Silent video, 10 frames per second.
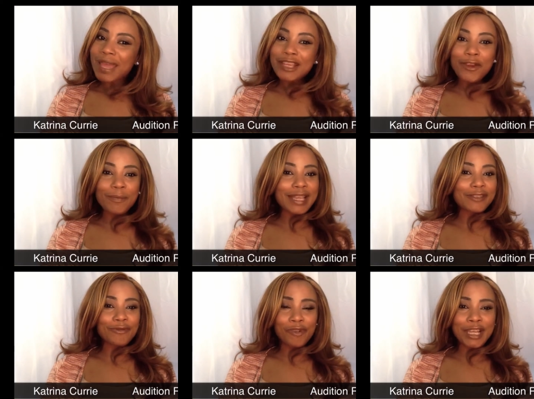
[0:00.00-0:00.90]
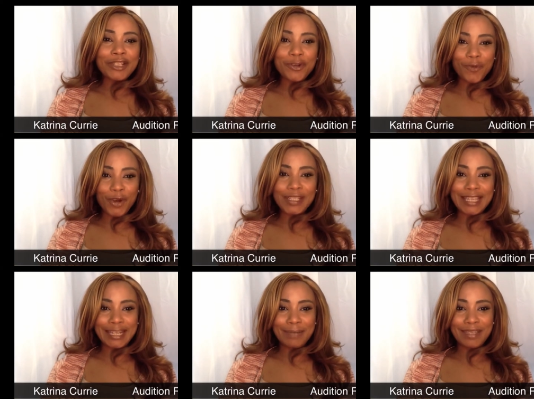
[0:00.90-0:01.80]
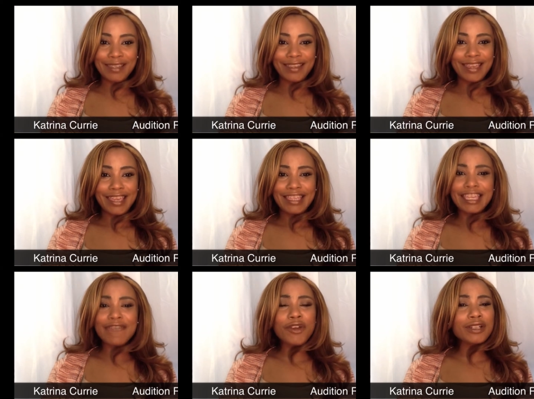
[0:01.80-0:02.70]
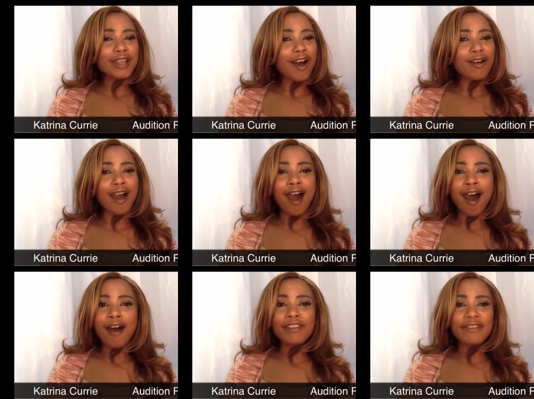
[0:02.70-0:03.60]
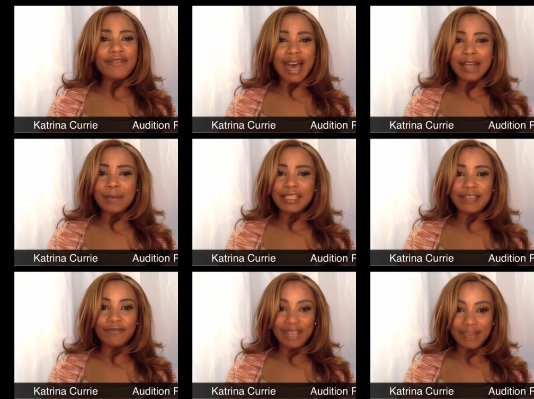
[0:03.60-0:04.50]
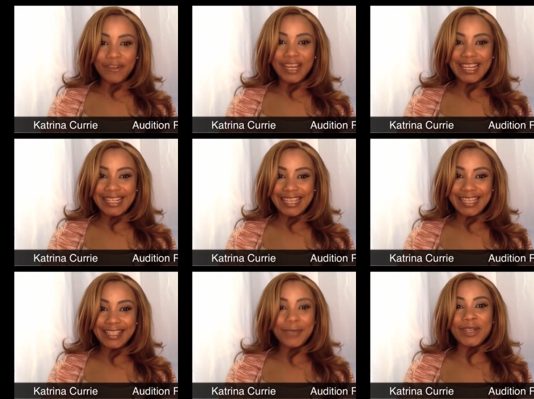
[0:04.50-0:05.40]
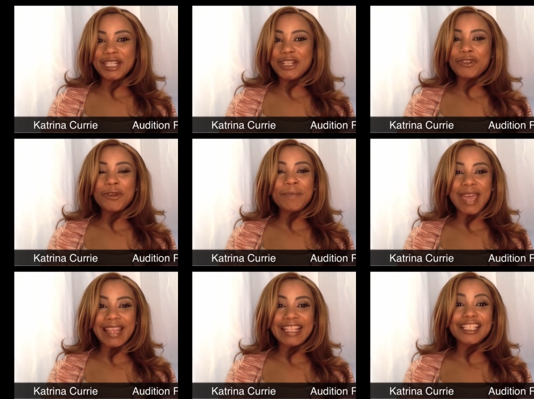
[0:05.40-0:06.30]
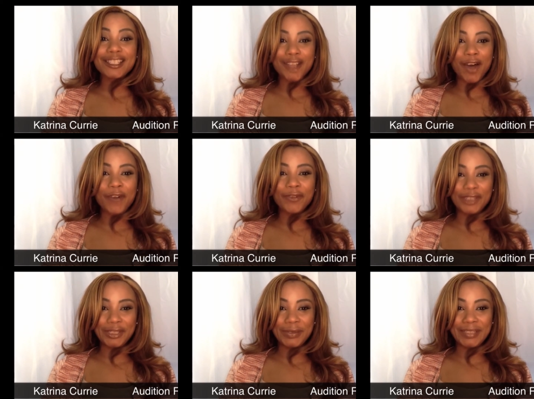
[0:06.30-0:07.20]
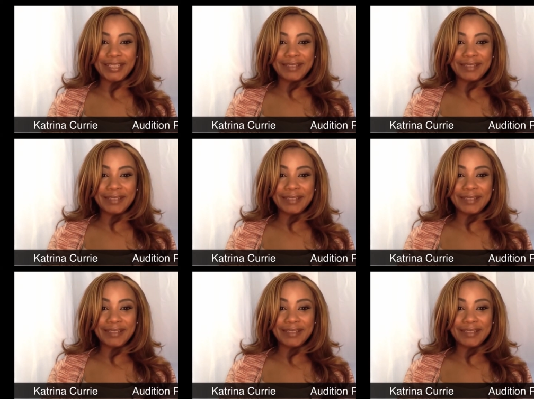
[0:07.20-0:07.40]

Make your best friend your worst enemy. Give your dog all the vitamins and flavor he needs with NutriBalance dog food.